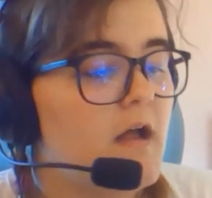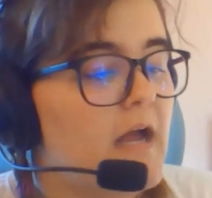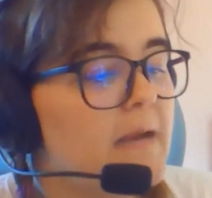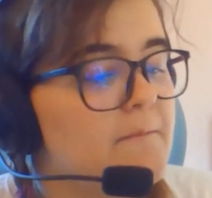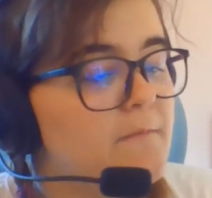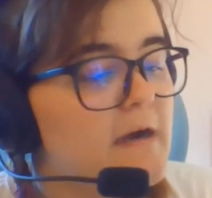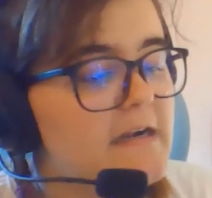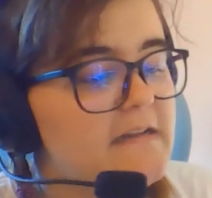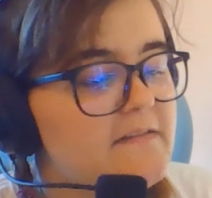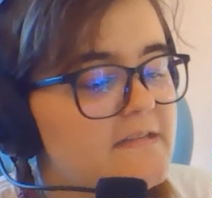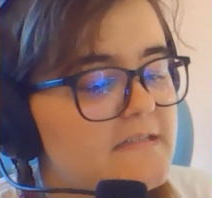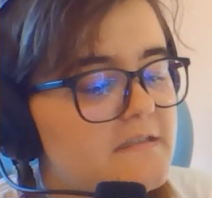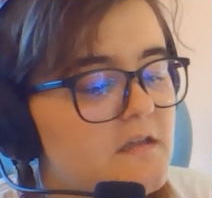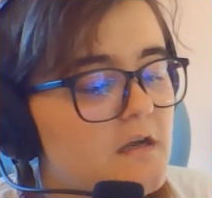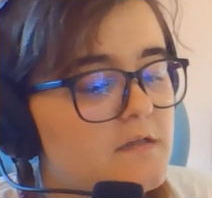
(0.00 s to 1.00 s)
I'm writing
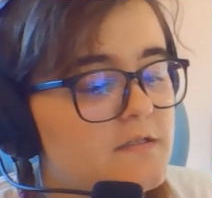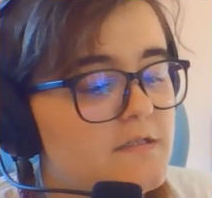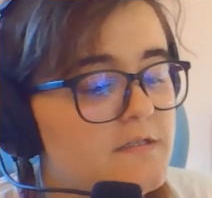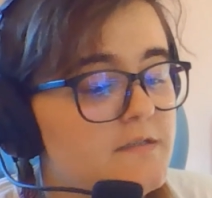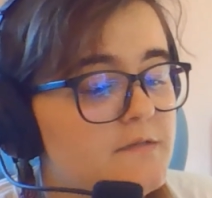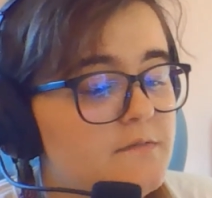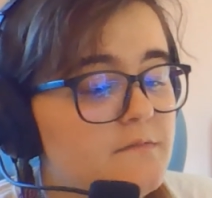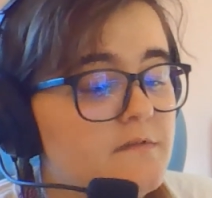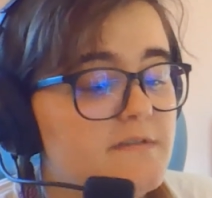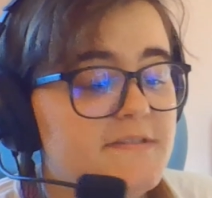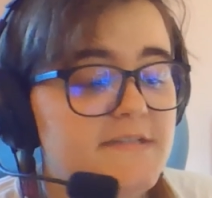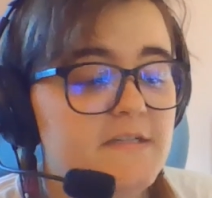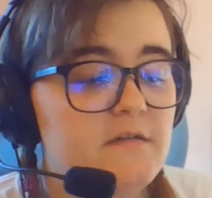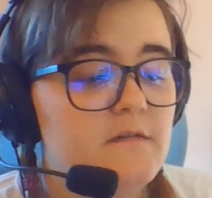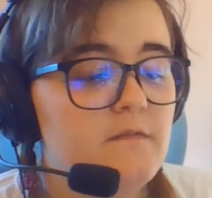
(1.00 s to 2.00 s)
this log to you,
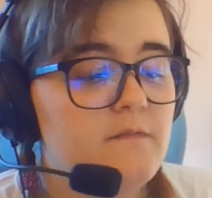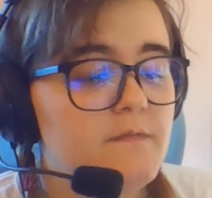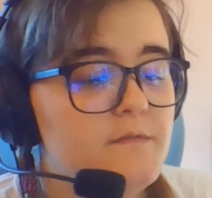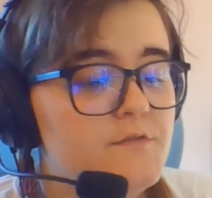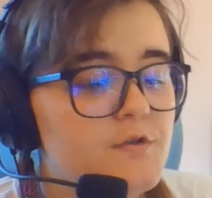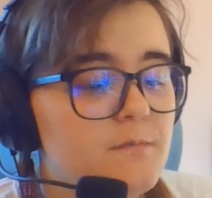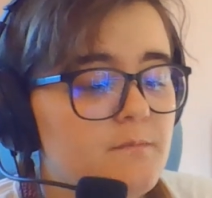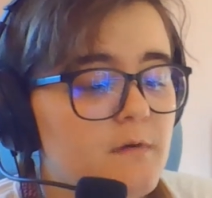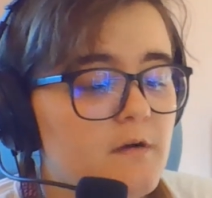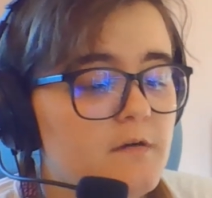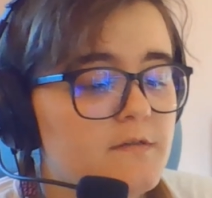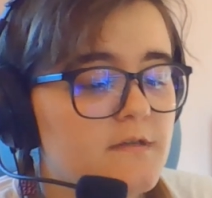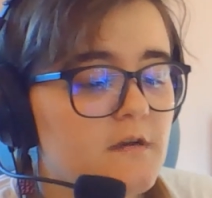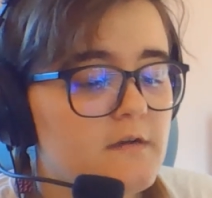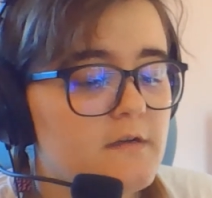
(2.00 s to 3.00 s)
dear future
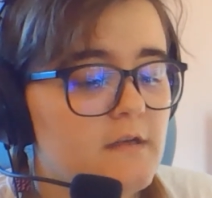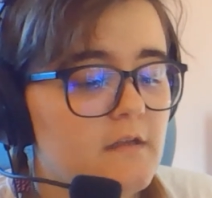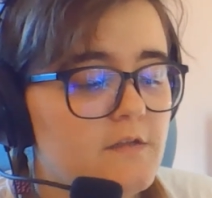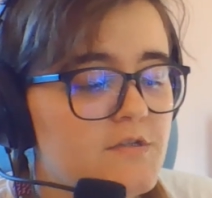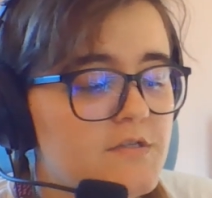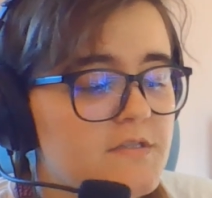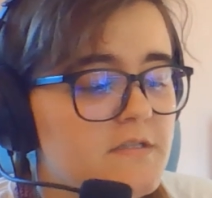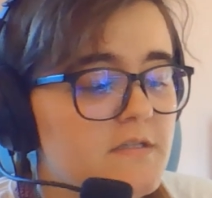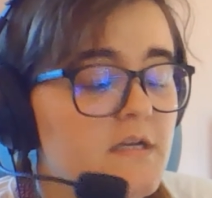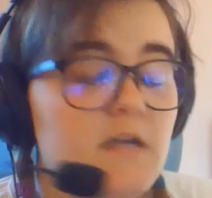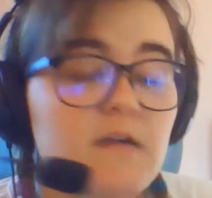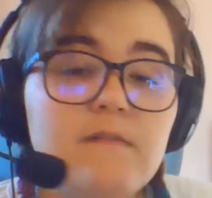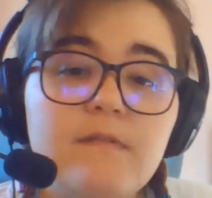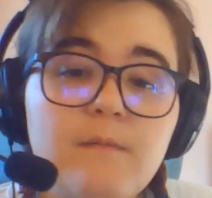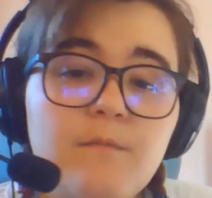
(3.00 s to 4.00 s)
Mars archaeologist,
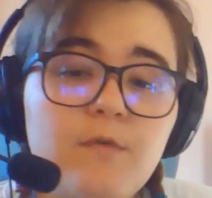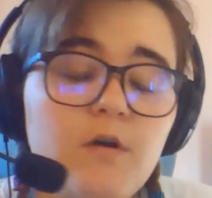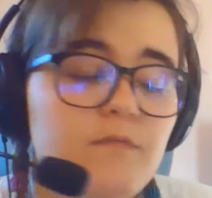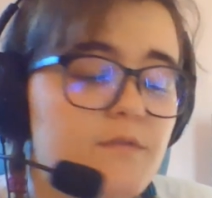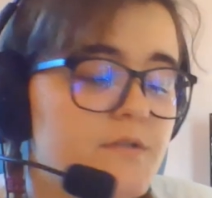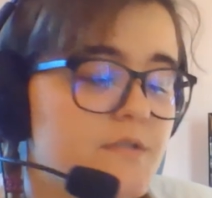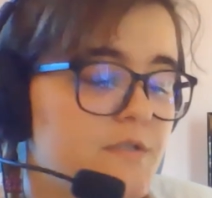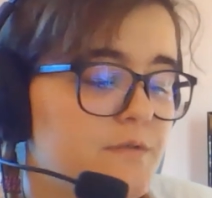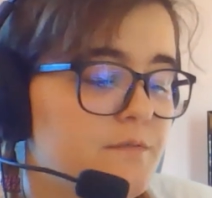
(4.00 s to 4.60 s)
from Rover 2.